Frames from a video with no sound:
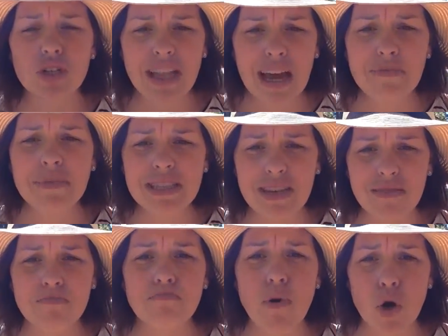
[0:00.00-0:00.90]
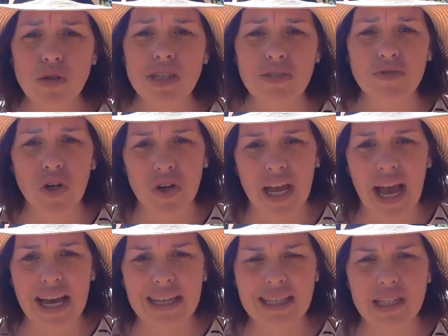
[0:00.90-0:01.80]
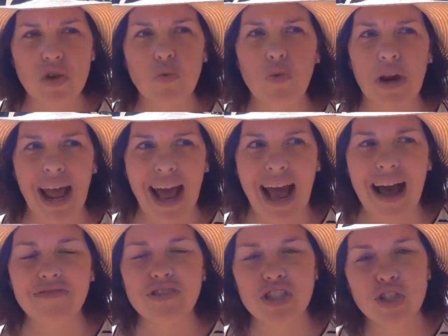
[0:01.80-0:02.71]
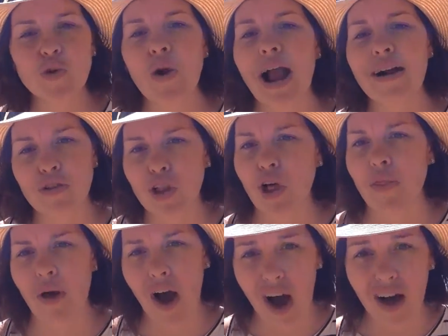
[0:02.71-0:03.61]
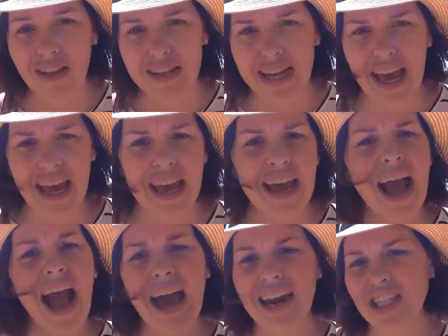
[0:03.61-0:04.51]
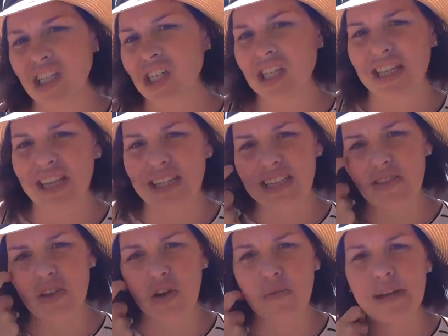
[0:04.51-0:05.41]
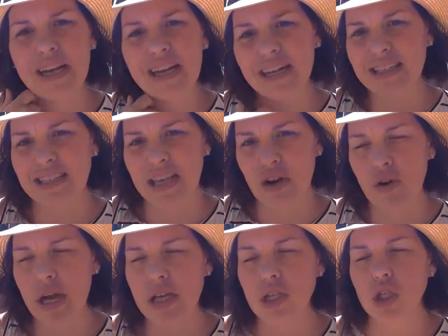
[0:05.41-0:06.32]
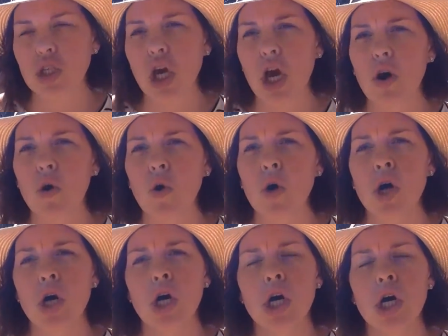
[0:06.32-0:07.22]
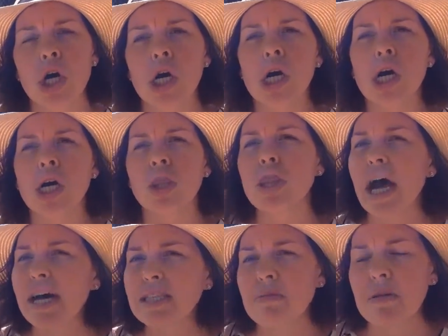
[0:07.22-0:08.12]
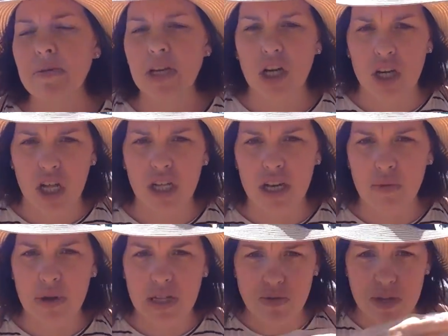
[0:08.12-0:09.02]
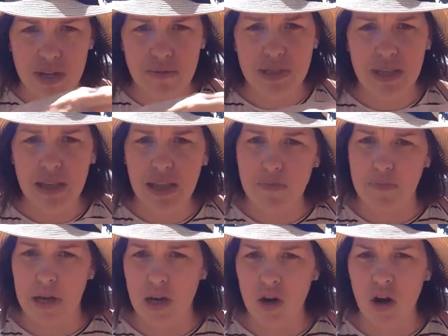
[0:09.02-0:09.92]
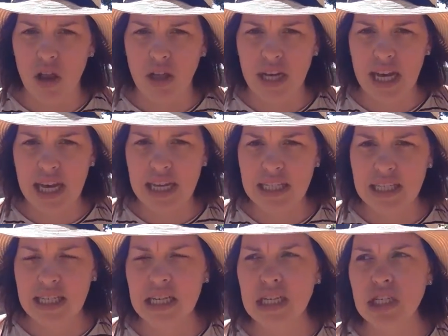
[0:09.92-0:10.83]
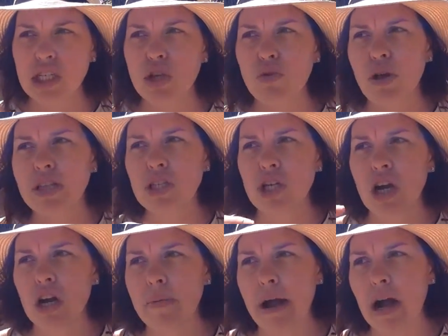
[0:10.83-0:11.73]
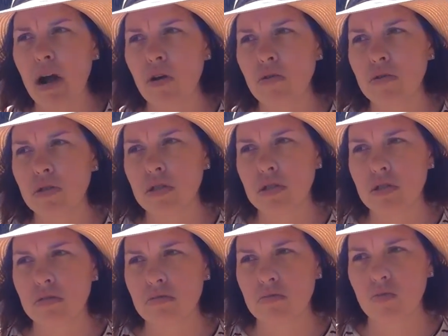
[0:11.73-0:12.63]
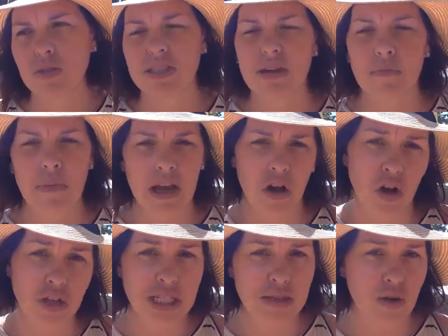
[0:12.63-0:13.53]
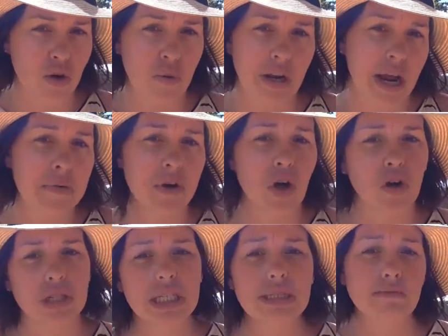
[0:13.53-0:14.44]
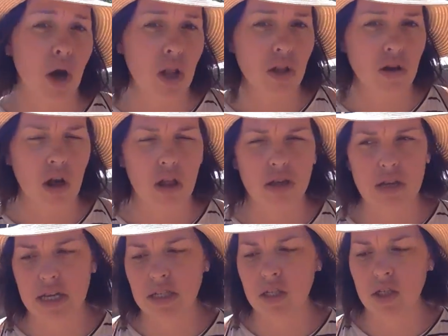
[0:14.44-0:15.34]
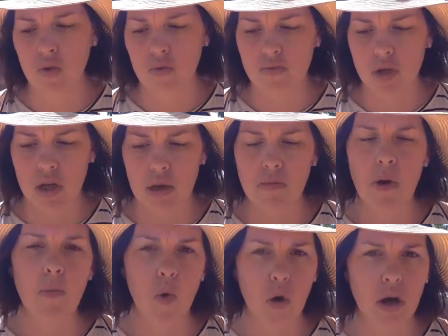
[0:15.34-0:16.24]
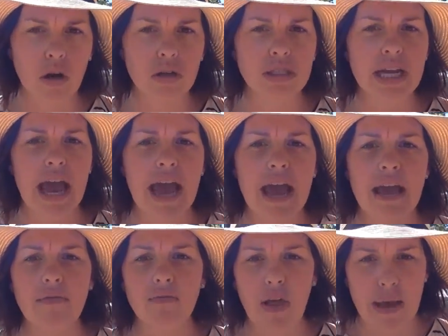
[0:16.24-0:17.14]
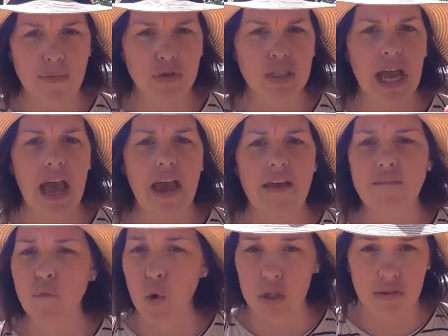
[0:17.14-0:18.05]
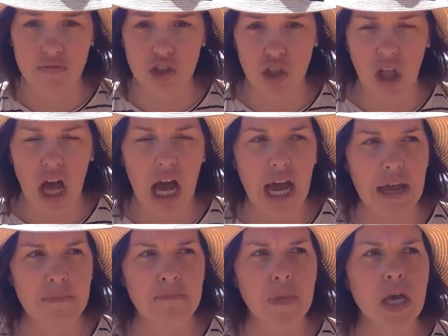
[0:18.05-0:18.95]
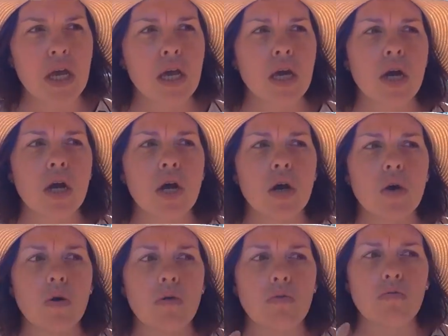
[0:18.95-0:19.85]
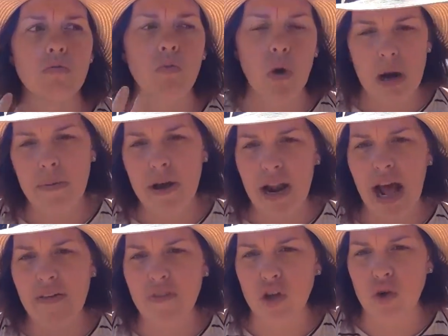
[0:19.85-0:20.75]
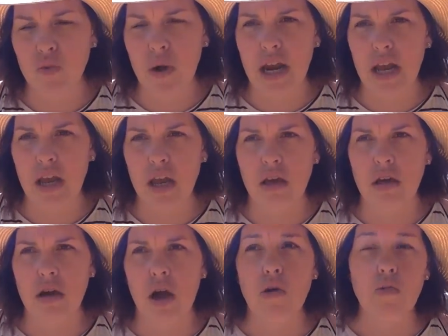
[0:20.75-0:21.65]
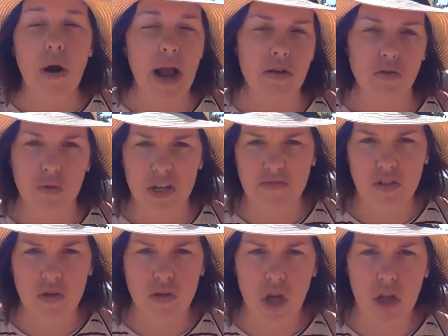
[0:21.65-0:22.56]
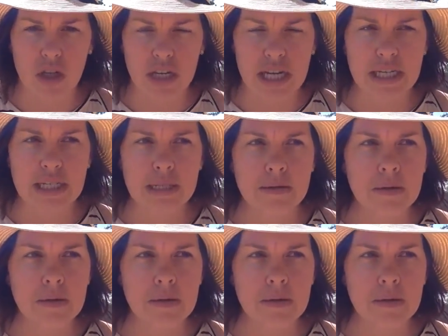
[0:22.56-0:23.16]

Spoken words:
that means most of your guests would have to travel on the holiday. And I just think that's a little bit inconsiderate. So that's my opinion on holiday weddings when it comes to like bigger holidays. So let's talk about what some might call, or what I would call smaller holidays. So I'm talking Memorial Day, Labor Day, 4th of July. What about having your wedding around one of those holidays?